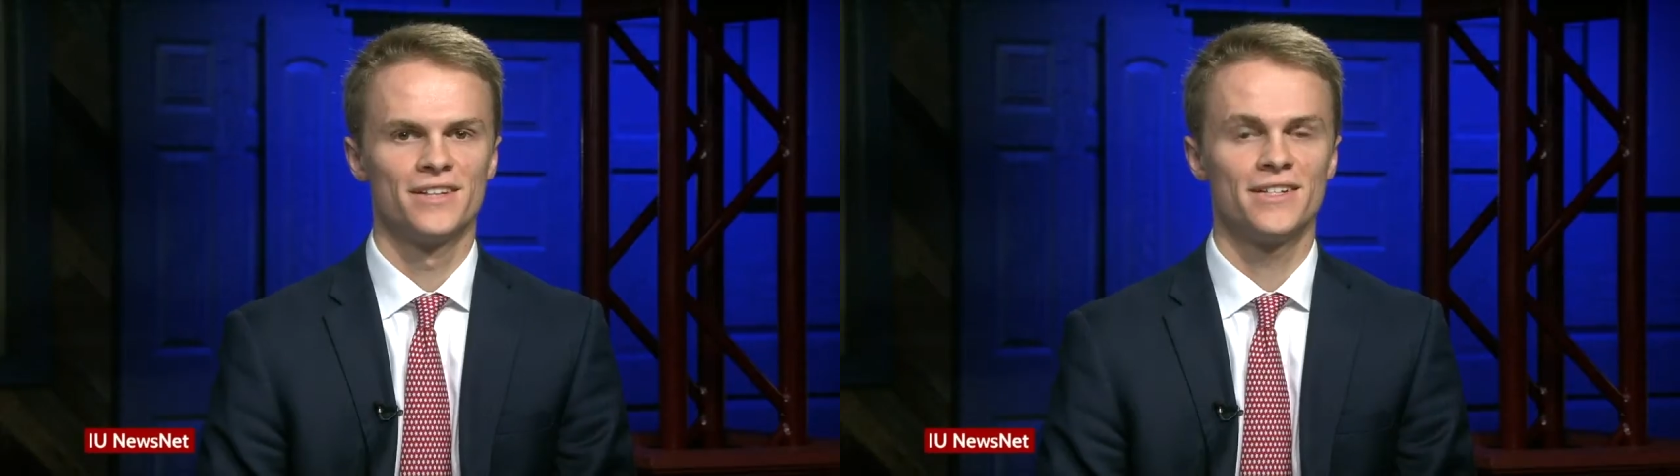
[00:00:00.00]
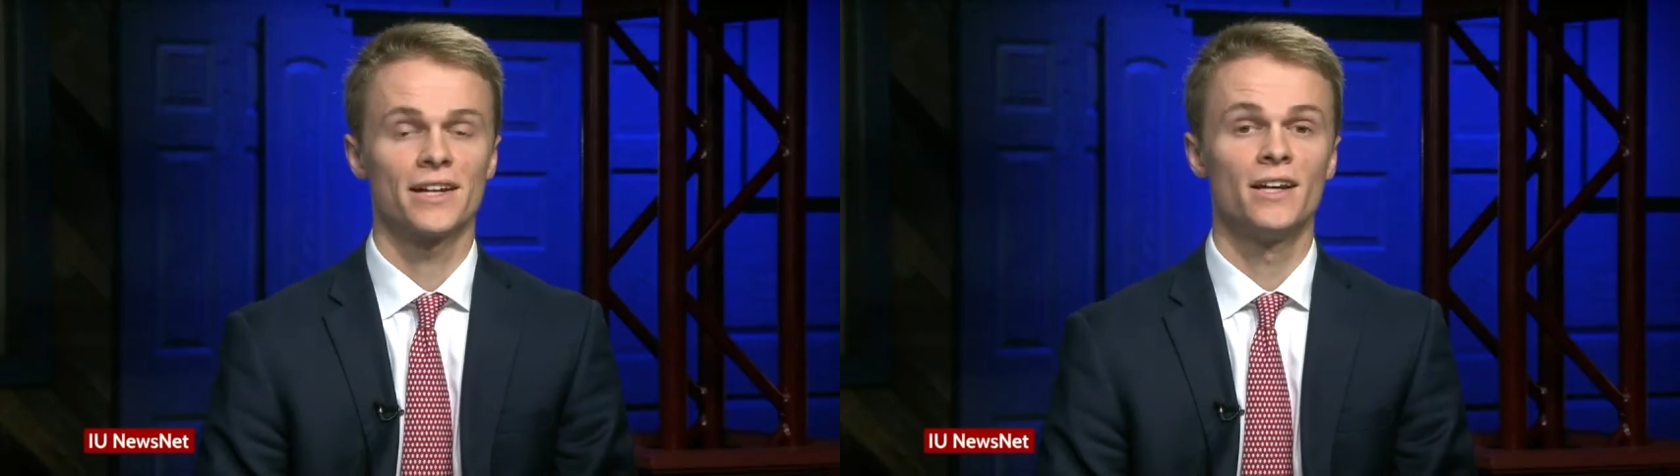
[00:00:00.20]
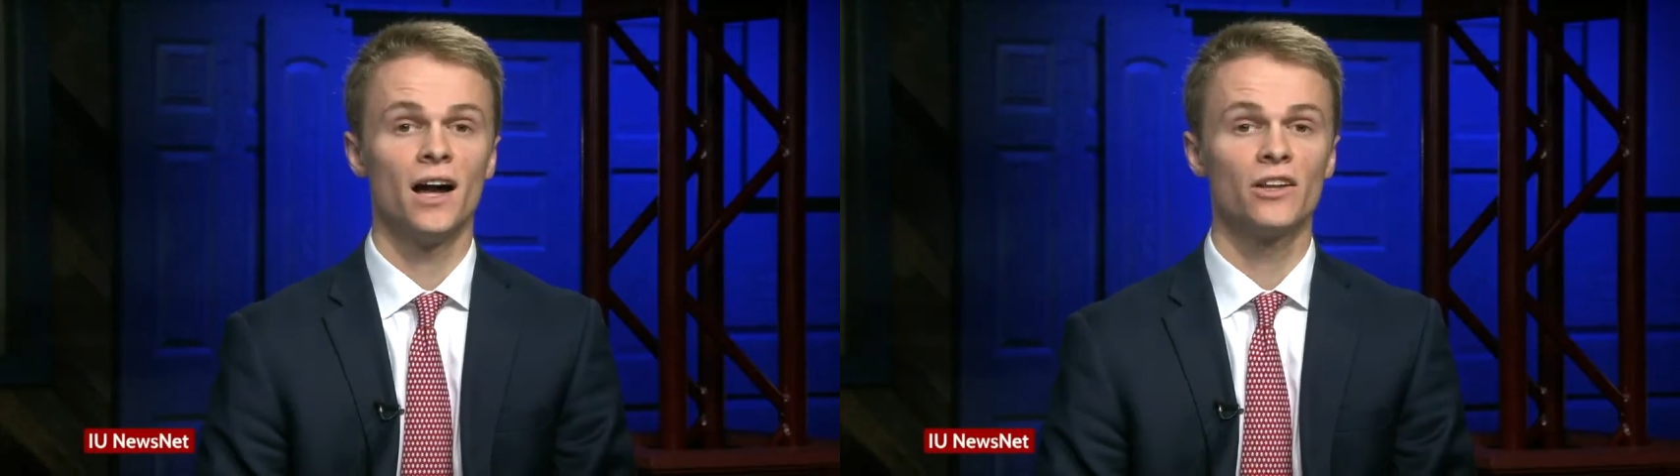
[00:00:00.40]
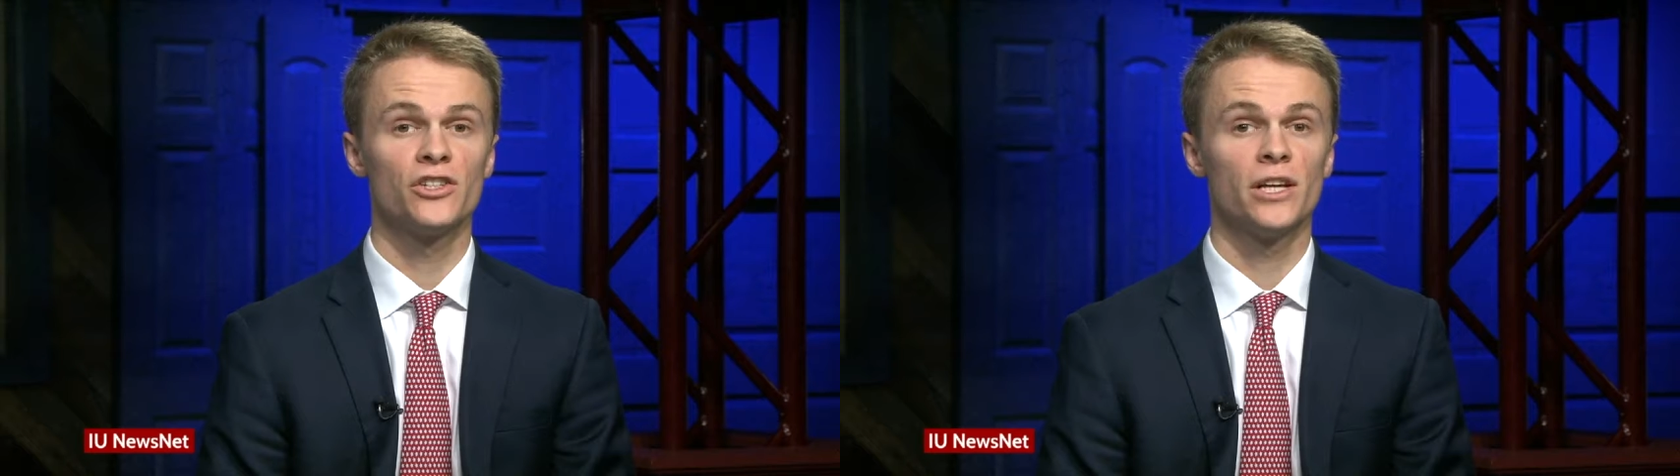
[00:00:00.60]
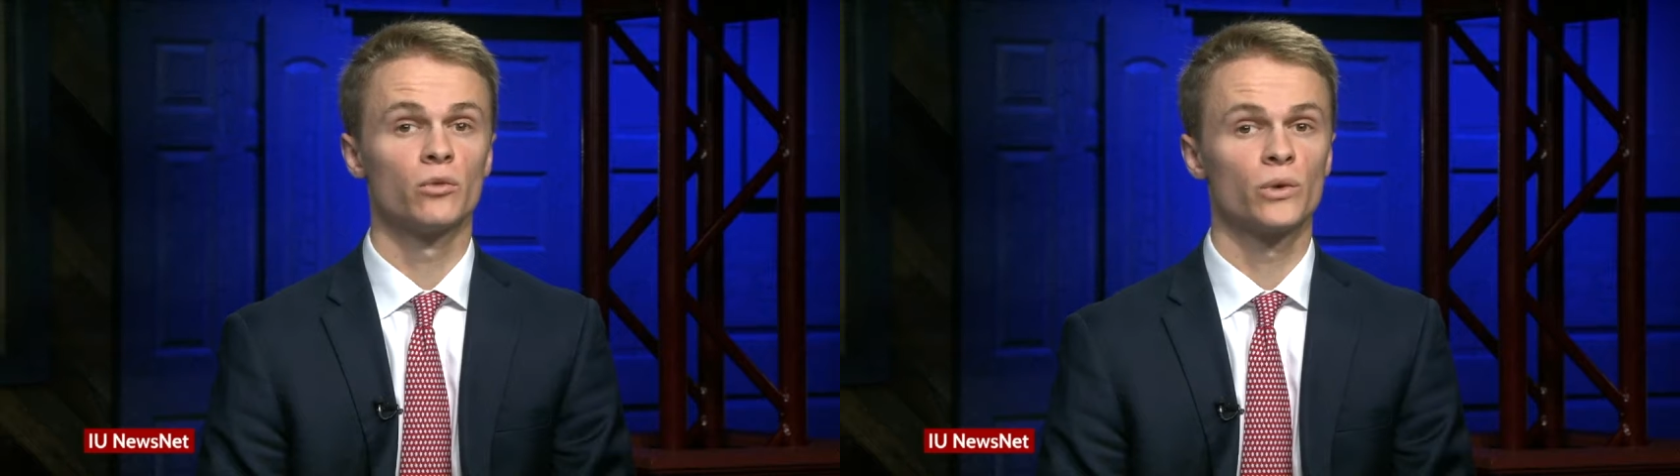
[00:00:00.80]

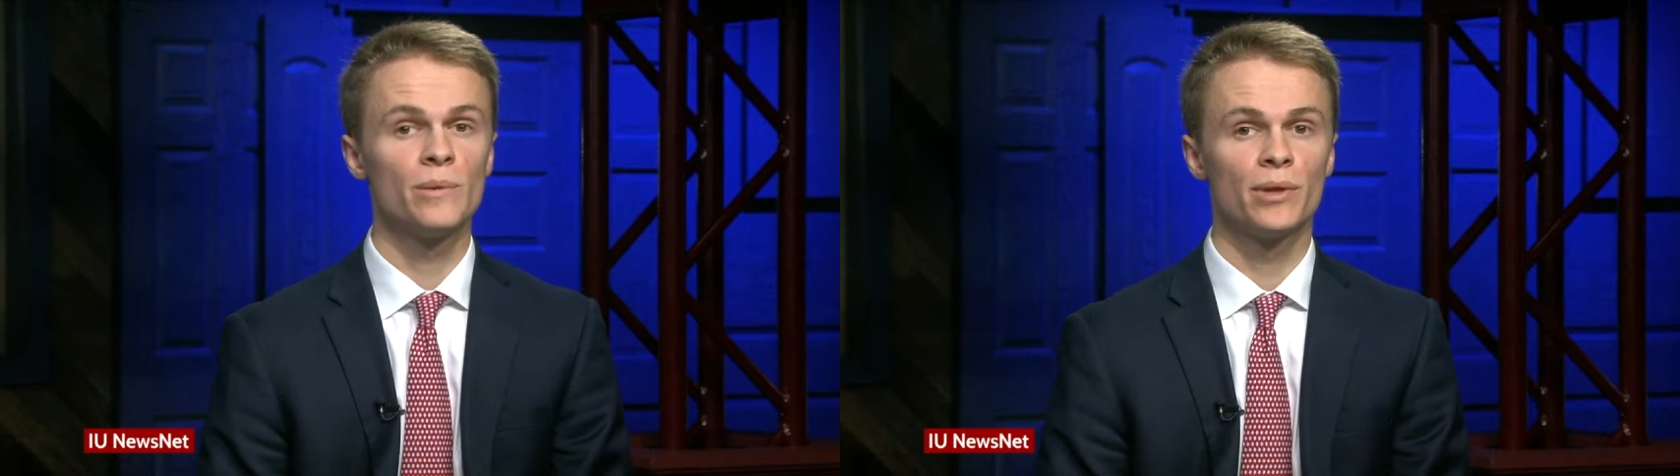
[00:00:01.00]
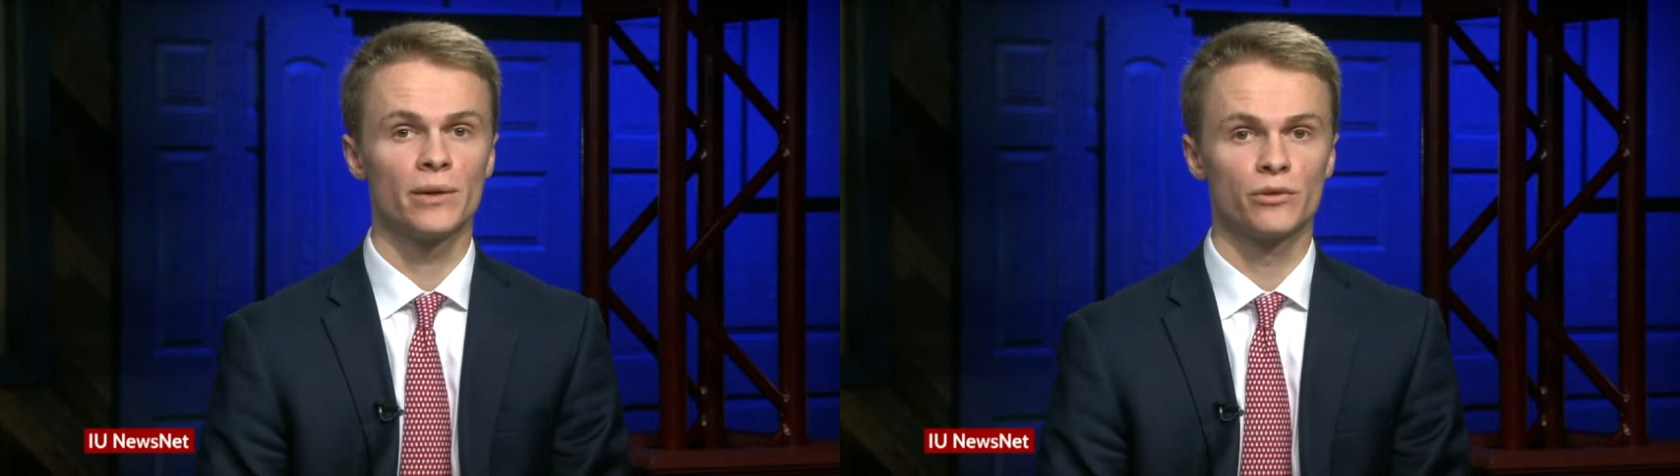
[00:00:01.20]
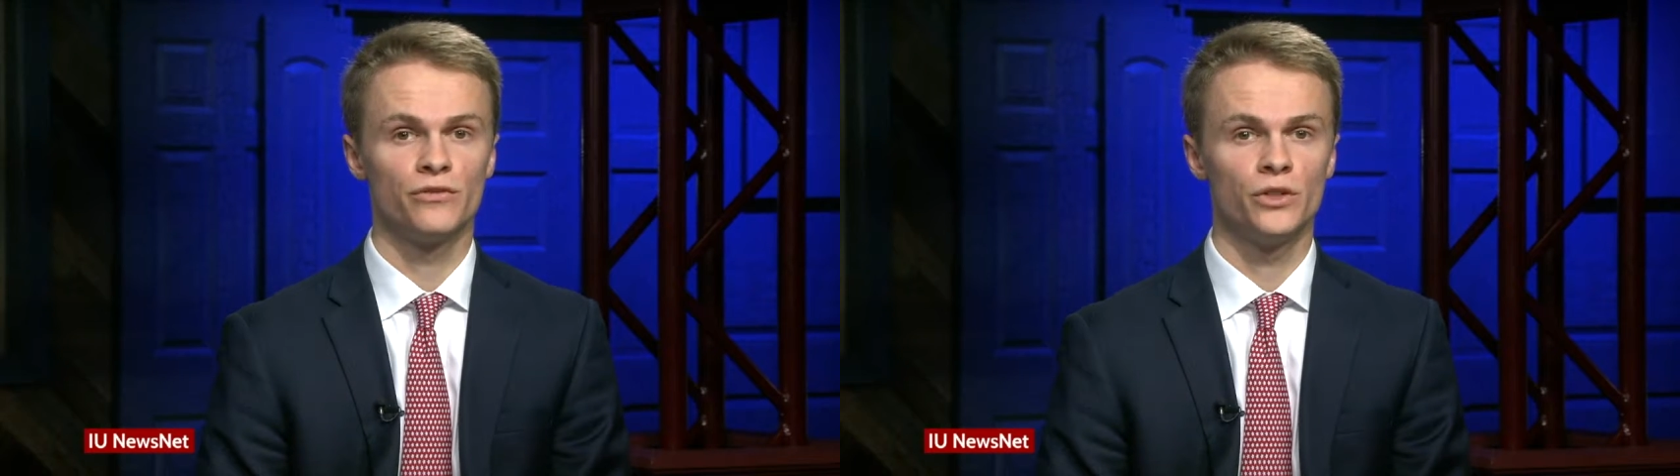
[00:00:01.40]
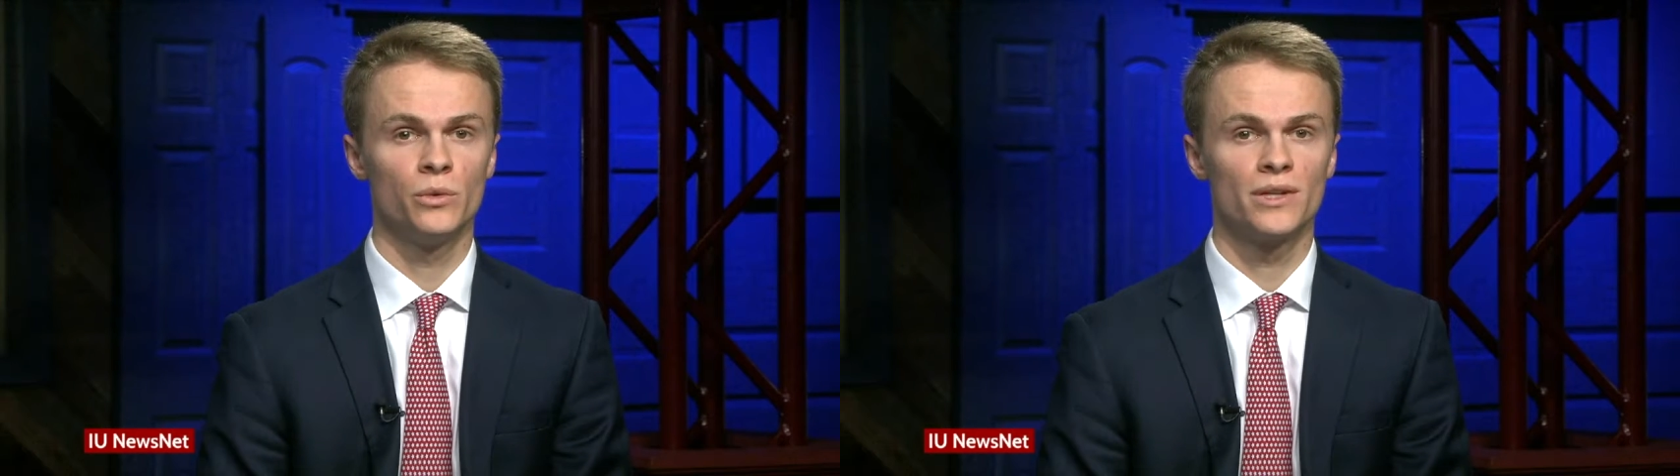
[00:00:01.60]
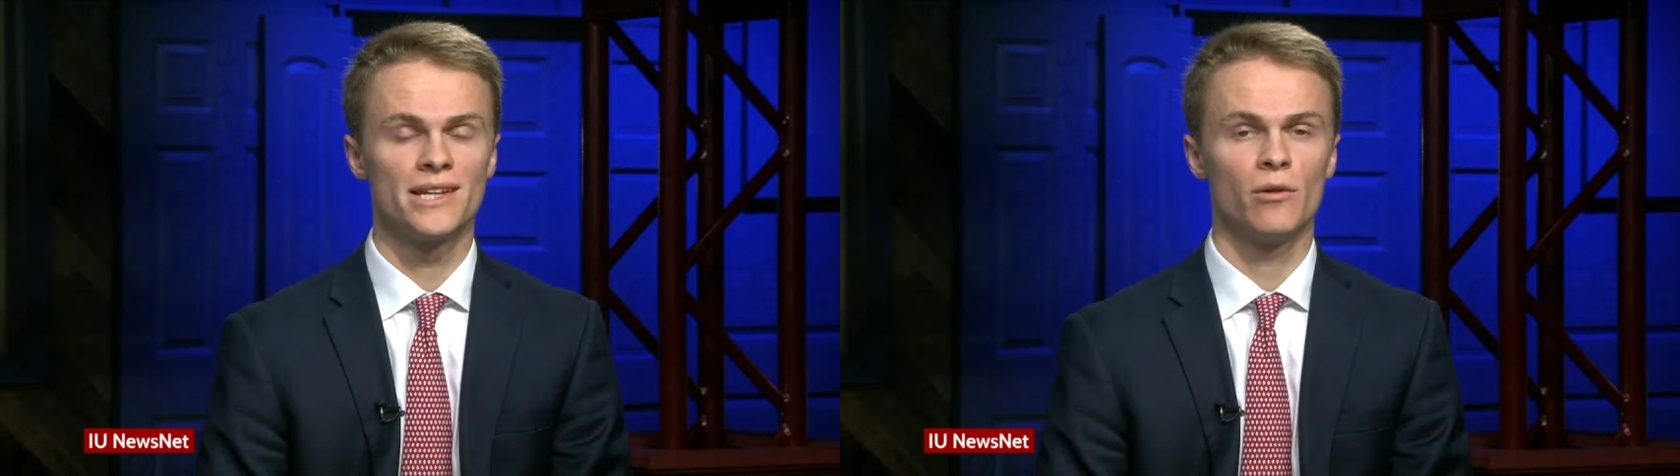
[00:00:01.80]
Technology and replay
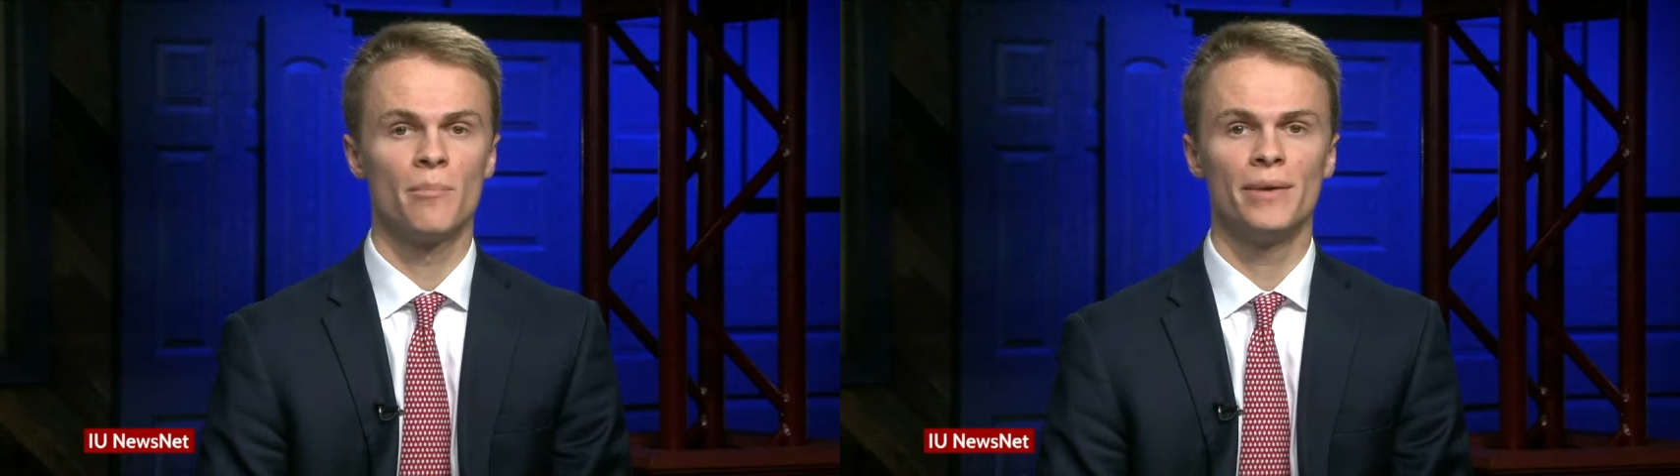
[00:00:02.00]
review is now a